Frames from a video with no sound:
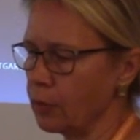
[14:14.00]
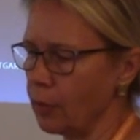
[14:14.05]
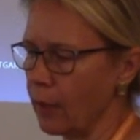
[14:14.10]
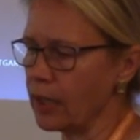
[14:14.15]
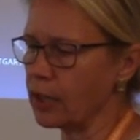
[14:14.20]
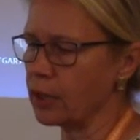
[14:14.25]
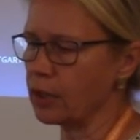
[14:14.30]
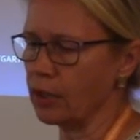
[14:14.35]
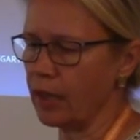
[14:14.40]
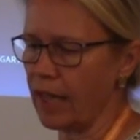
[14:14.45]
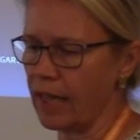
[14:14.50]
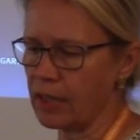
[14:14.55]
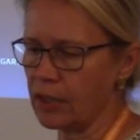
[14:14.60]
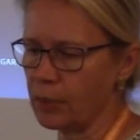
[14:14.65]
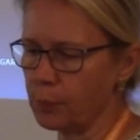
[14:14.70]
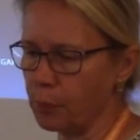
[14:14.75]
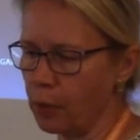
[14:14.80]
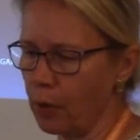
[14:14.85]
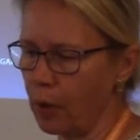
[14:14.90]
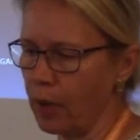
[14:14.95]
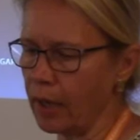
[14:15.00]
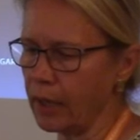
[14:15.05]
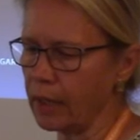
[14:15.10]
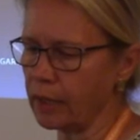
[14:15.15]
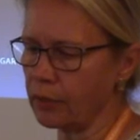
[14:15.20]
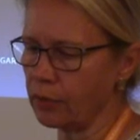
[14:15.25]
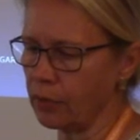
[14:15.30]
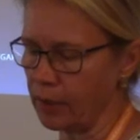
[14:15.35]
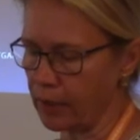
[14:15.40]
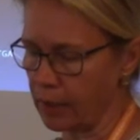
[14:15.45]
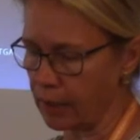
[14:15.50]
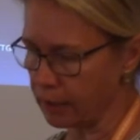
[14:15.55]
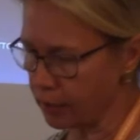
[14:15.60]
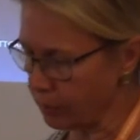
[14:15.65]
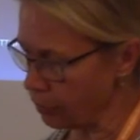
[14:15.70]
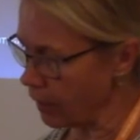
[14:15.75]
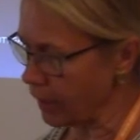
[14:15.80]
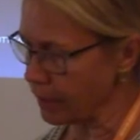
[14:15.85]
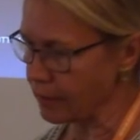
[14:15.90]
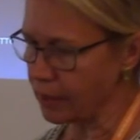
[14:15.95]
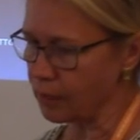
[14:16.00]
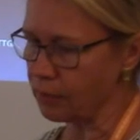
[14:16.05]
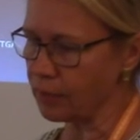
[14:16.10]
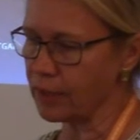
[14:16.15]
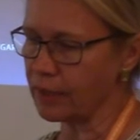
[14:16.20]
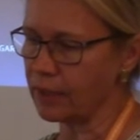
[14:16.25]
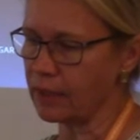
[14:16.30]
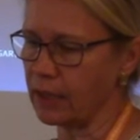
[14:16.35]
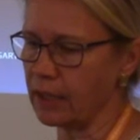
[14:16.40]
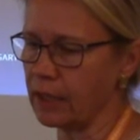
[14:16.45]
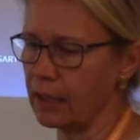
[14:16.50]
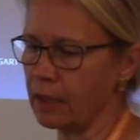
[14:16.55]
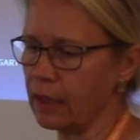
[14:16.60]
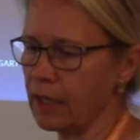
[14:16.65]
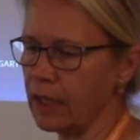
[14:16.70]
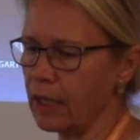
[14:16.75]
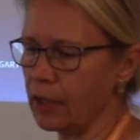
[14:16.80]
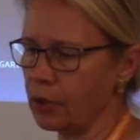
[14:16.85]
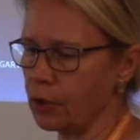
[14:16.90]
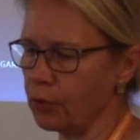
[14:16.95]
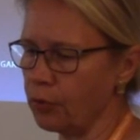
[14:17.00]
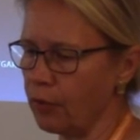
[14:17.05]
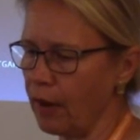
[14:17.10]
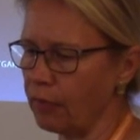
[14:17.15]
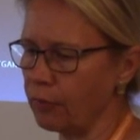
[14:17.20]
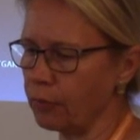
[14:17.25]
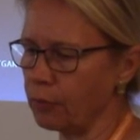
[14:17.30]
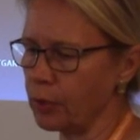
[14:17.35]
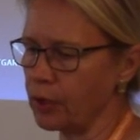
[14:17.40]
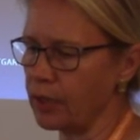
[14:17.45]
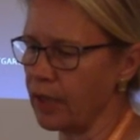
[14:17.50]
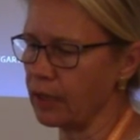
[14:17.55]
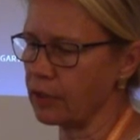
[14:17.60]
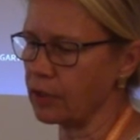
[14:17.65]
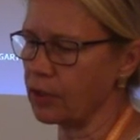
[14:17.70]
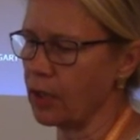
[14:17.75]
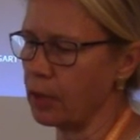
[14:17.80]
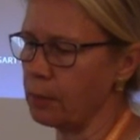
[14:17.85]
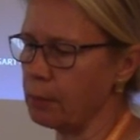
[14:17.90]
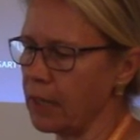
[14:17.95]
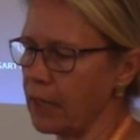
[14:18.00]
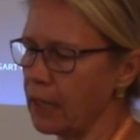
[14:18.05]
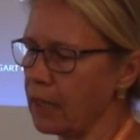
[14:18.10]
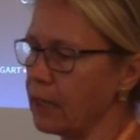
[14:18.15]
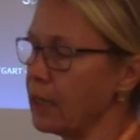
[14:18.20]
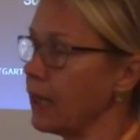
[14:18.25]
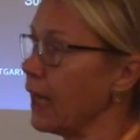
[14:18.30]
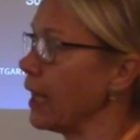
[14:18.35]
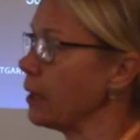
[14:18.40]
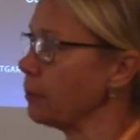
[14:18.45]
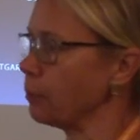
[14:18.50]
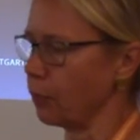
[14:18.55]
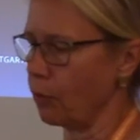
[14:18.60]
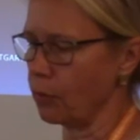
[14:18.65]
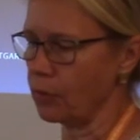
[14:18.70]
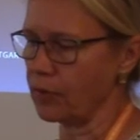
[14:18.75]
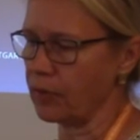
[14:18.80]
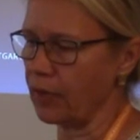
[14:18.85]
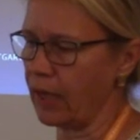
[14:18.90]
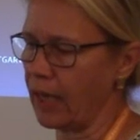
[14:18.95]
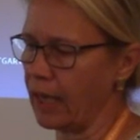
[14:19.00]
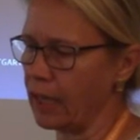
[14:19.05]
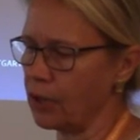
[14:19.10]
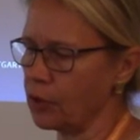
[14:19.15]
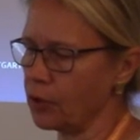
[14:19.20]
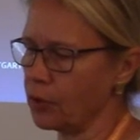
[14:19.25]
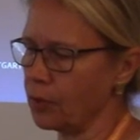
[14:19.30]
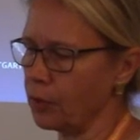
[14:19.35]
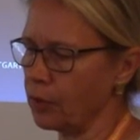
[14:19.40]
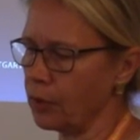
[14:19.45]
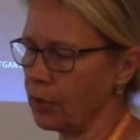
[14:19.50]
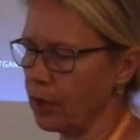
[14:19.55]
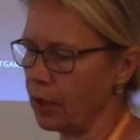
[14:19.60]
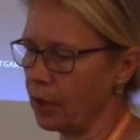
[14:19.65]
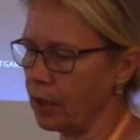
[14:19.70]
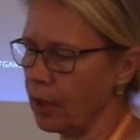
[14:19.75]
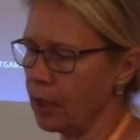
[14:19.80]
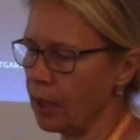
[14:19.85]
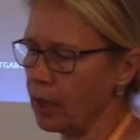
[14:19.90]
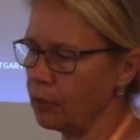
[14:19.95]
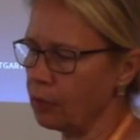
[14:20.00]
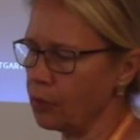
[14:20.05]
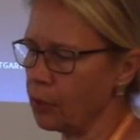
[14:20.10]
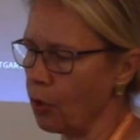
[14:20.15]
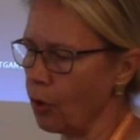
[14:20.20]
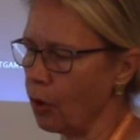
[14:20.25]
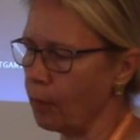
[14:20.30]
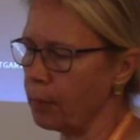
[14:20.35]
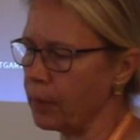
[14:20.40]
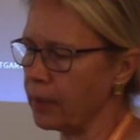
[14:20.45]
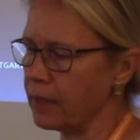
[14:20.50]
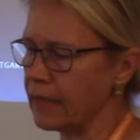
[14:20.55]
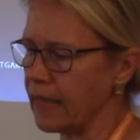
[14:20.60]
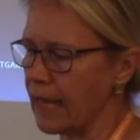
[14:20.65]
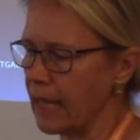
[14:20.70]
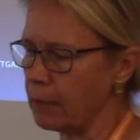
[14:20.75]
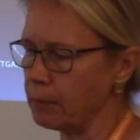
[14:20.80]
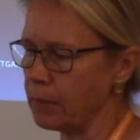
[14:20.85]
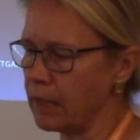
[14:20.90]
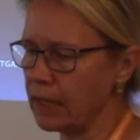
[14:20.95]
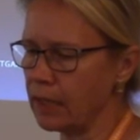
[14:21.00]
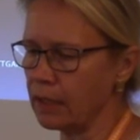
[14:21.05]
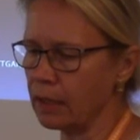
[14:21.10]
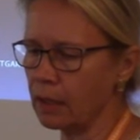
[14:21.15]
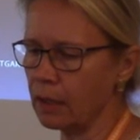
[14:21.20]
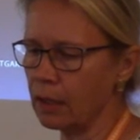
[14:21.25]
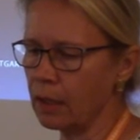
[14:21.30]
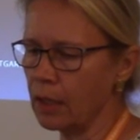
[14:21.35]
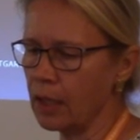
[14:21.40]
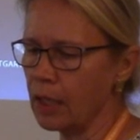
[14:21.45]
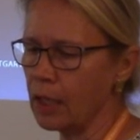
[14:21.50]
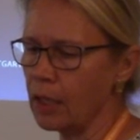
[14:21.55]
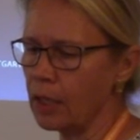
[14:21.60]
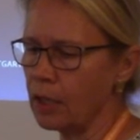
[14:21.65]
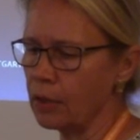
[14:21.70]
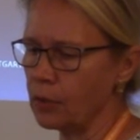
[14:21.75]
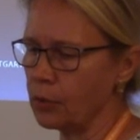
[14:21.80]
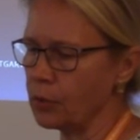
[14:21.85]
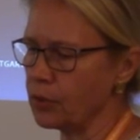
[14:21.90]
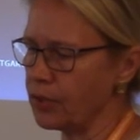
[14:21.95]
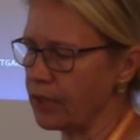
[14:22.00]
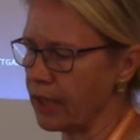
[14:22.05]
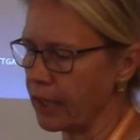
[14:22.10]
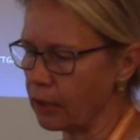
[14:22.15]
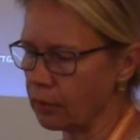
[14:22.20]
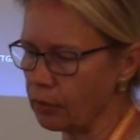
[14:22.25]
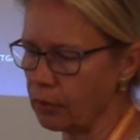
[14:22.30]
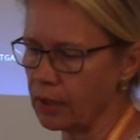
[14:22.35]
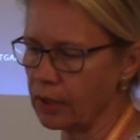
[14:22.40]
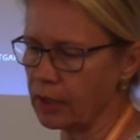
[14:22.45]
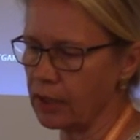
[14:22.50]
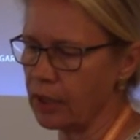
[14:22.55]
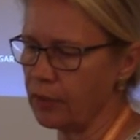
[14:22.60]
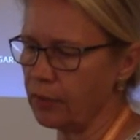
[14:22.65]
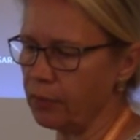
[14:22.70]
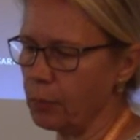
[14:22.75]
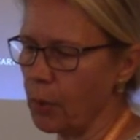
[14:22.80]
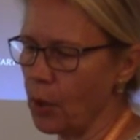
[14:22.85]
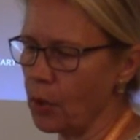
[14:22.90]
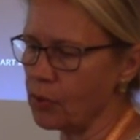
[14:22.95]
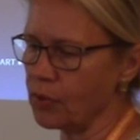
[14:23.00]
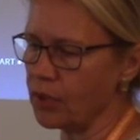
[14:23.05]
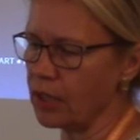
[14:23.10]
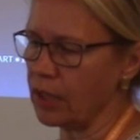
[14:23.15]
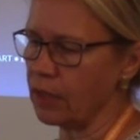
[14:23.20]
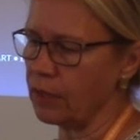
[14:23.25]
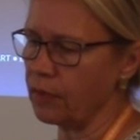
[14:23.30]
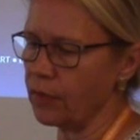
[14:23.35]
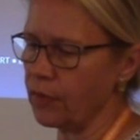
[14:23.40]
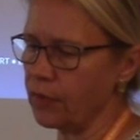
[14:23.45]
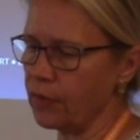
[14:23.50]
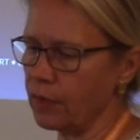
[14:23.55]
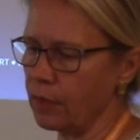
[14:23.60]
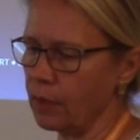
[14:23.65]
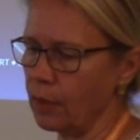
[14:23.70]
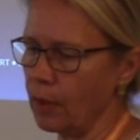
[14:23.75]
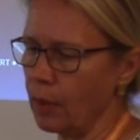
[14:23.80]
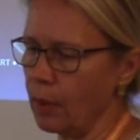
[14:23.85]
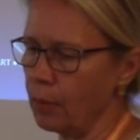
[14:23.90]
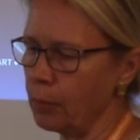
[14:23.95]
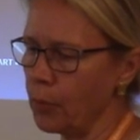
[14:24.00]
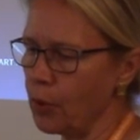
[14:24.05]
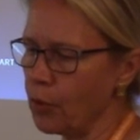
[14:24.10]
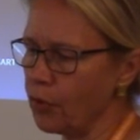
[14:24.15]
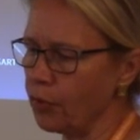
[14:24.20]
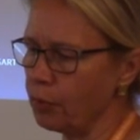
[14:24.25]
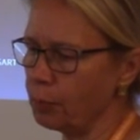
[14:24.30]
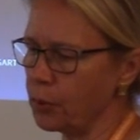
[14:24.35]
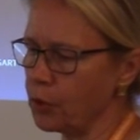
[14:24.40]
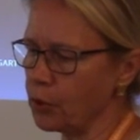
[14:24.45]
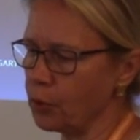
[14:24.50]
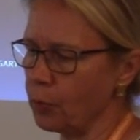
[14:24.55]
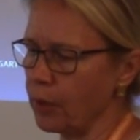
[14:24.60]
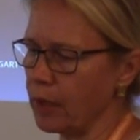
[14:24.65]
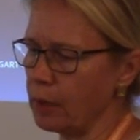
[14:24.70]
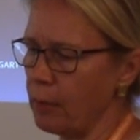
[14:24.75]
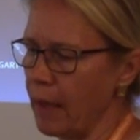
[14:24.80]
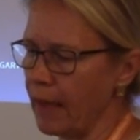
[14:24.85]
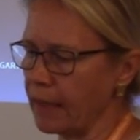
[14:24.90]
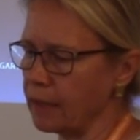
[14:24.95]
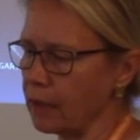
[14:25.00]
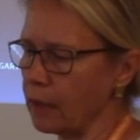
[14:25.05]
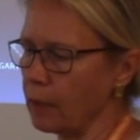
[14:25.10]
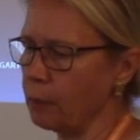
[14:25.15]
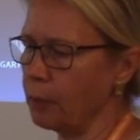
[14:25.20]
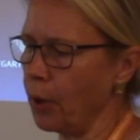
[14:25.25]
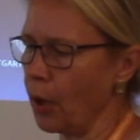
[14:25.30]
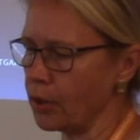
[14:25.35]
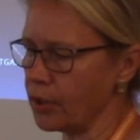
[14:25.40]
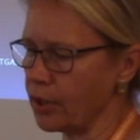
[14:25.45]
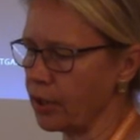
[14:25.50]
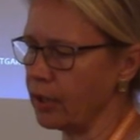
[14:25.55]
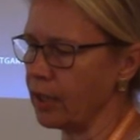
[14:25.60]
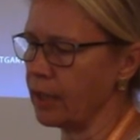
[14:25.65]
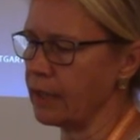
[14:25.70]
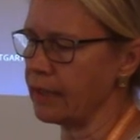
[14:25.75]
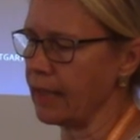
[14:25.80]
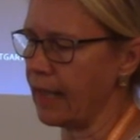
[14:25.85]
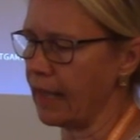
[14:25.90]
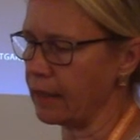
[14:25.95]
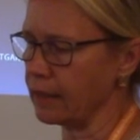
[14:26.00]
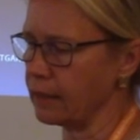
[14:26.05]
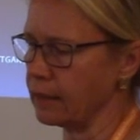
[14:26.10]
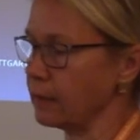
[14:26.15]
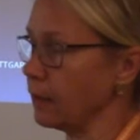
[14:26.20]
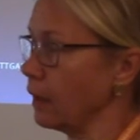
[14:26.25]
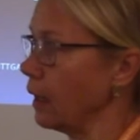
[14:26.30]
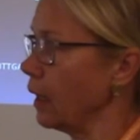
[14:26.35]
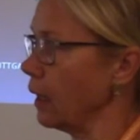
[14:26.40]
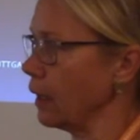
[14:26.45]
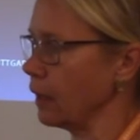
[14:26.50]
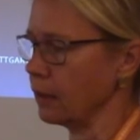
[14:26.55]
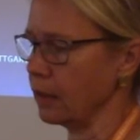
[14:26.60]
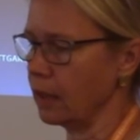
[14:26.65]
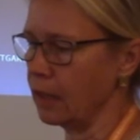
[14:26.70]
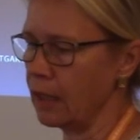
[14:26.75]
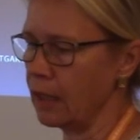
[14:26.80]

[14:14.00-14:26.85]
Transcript: question exploring creativity in craft production in Middle and Late Bronze Age Europe, namely, do decorative motifs move between metal, pattern, and textile?